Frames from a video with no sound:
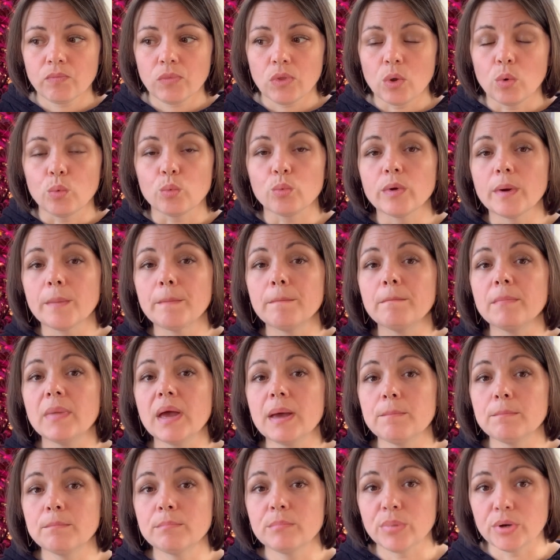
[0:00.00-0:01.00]

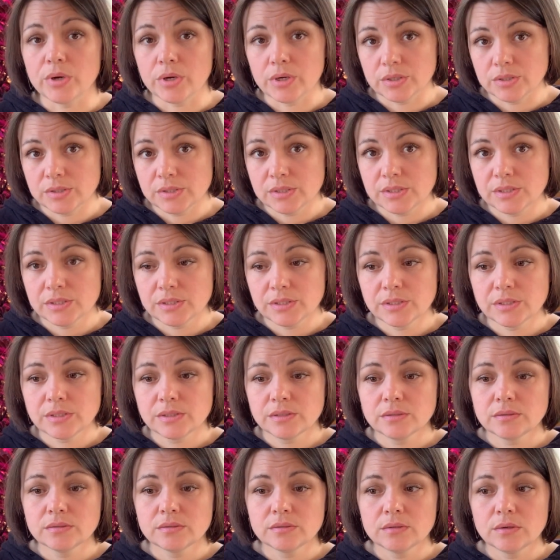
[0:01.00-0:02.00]
remembers
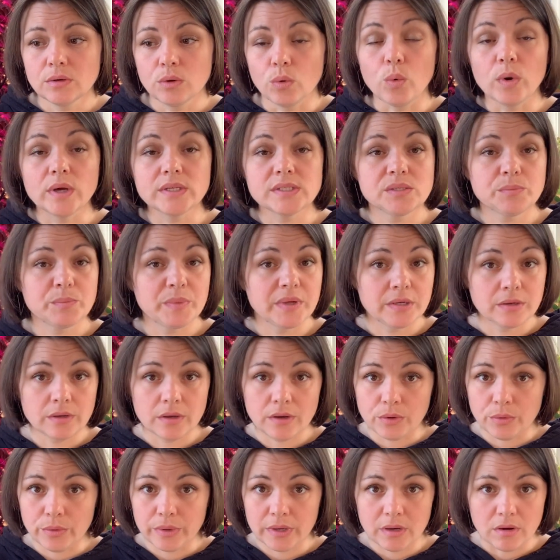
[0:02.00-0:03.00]
what's been
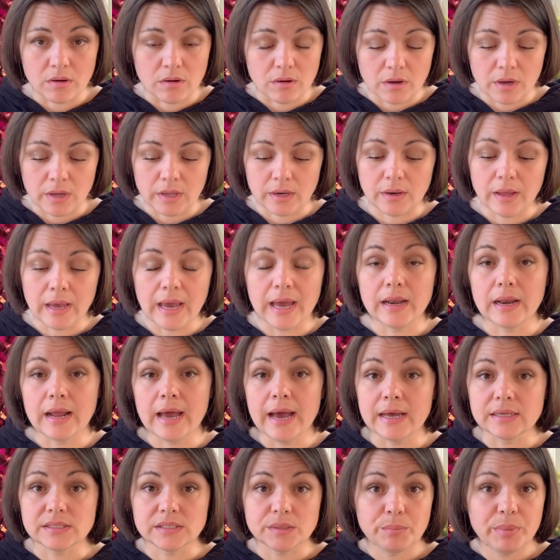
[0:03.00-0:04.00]
going on and
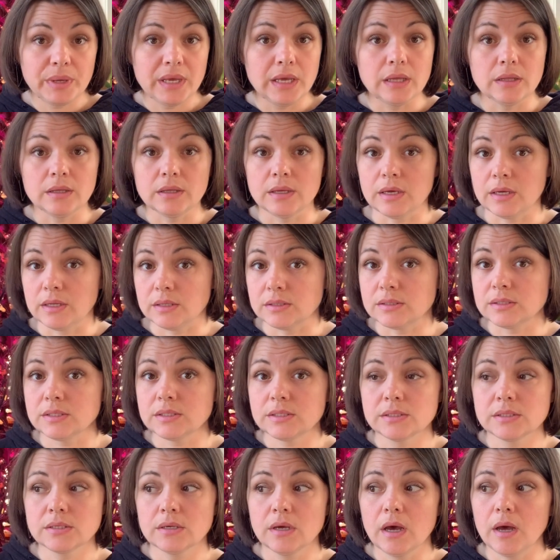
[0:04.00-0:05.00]
has
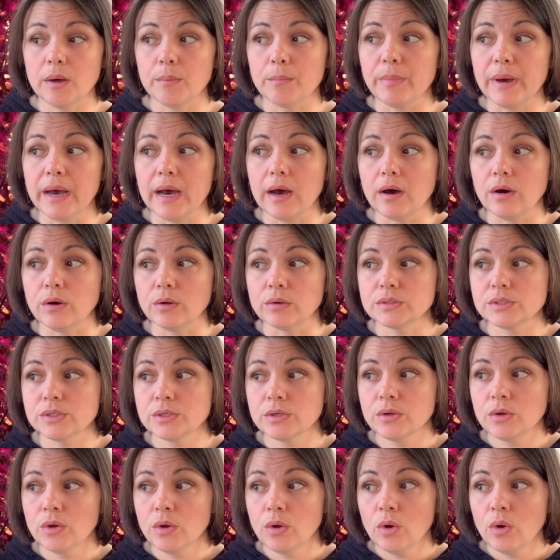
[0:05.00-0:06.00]
opinions about
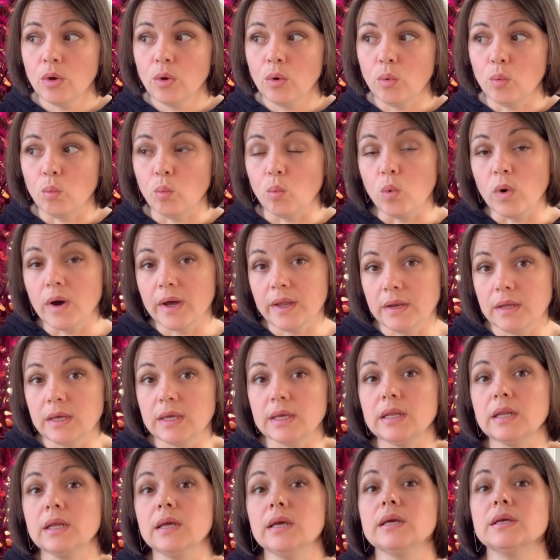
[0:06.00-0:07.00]
what
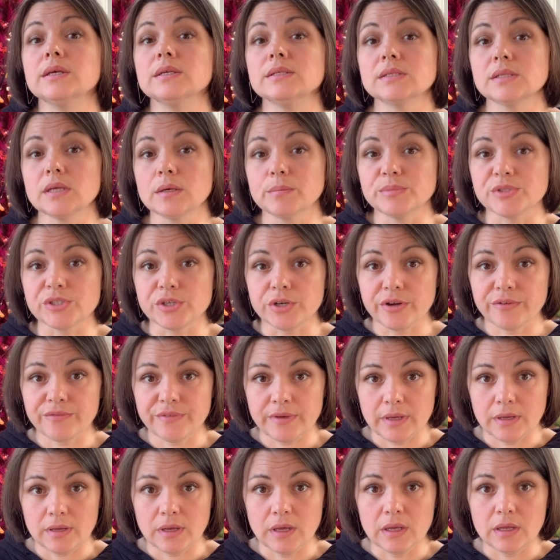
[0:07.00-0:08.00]
it is
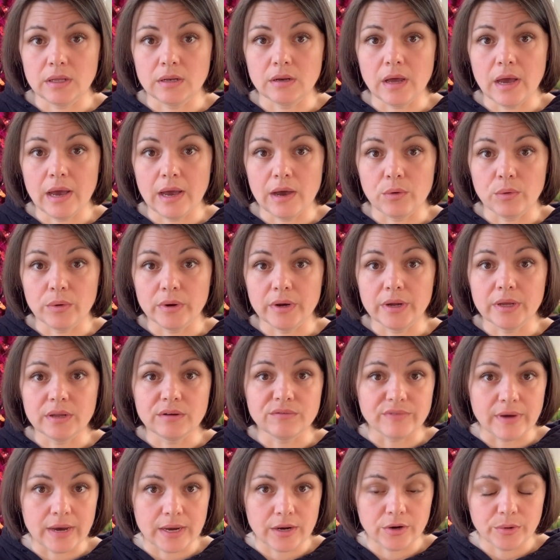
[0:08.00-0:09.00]
observing in our
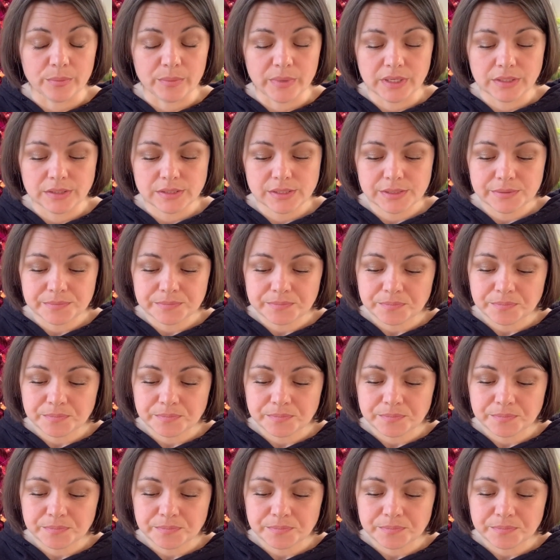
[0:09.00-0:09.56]
environment.